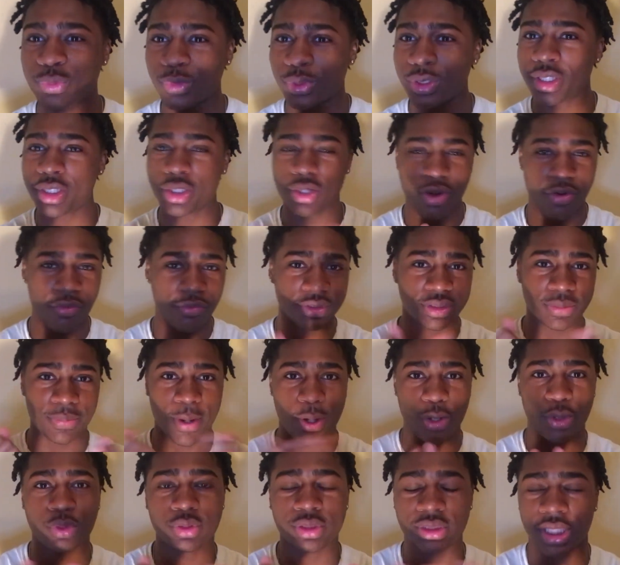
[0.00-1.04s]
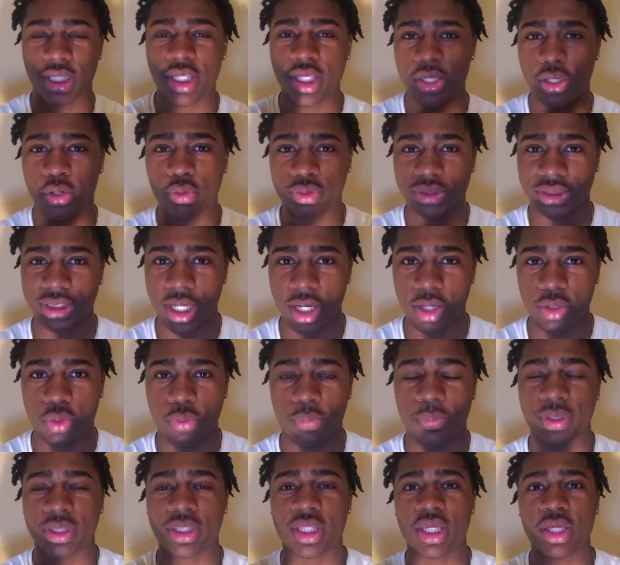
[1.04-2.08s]
really nervous about using the Eco
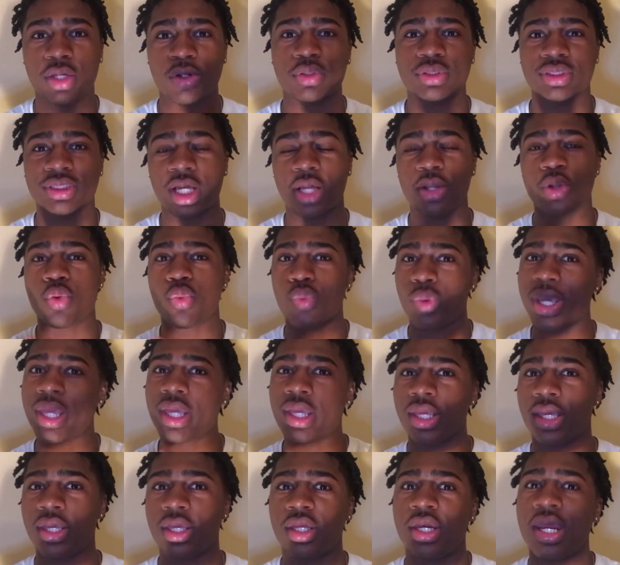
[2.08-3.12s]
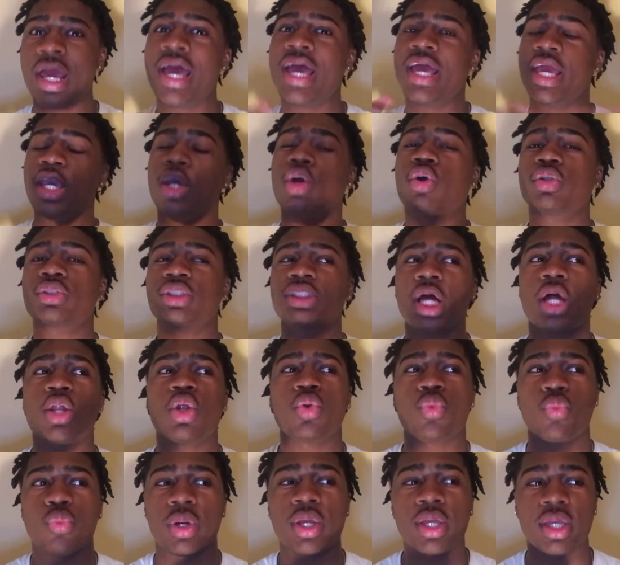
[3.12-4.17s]
Styler, but the Eco Styler went in. Eco
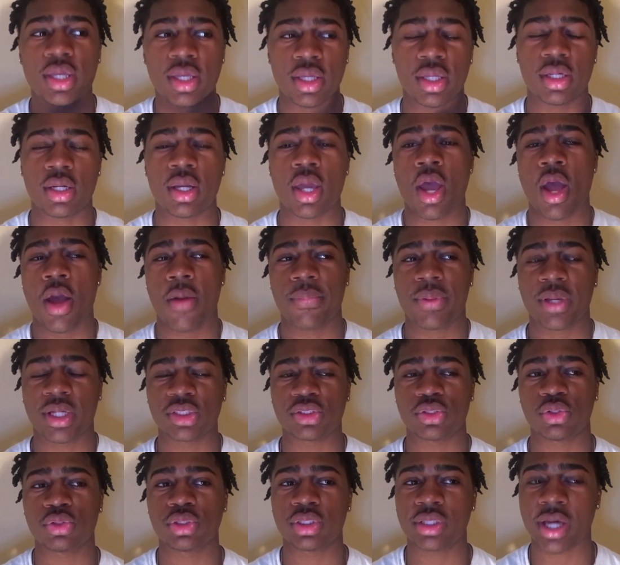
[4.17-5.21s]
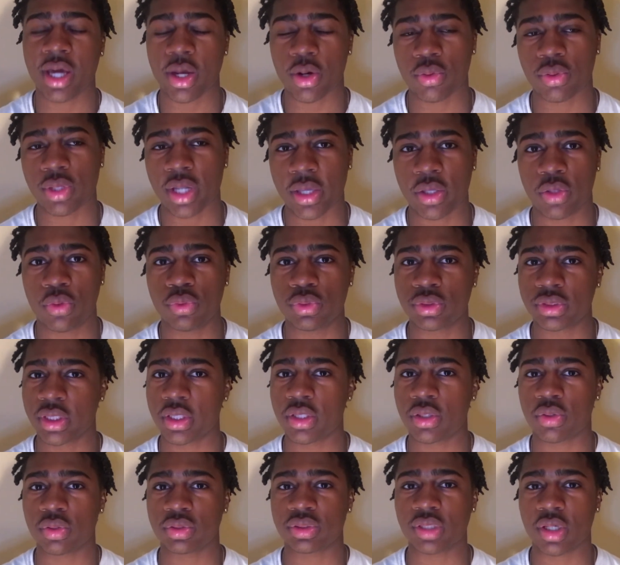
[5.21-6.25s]
Styler went in. Because usually I don't like using
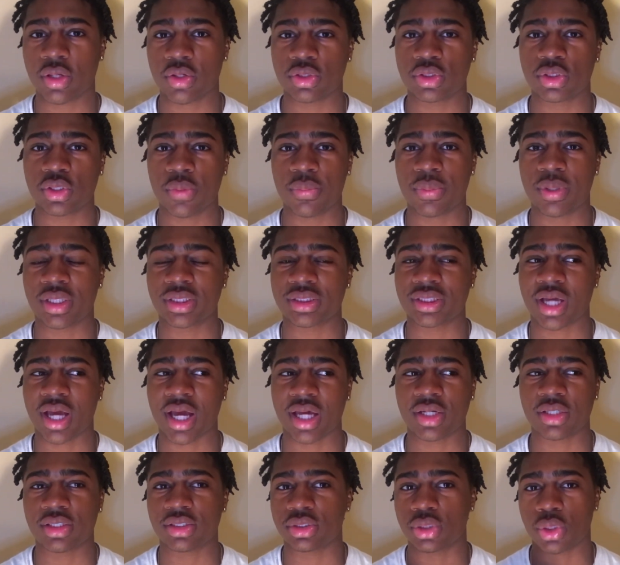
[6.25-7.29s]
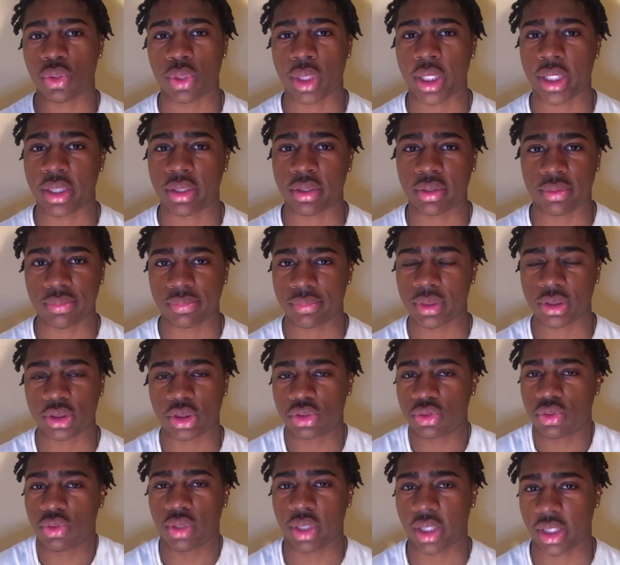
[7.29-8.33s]
Eco Styler gel because I just don't like it. I
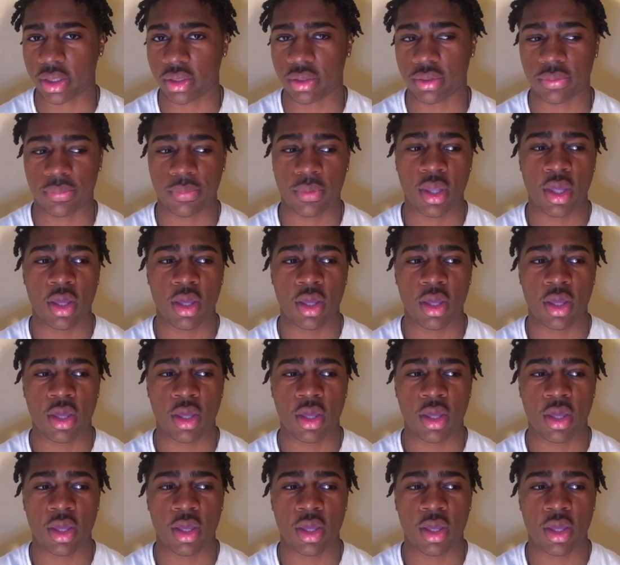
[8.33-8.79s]
just don't like it.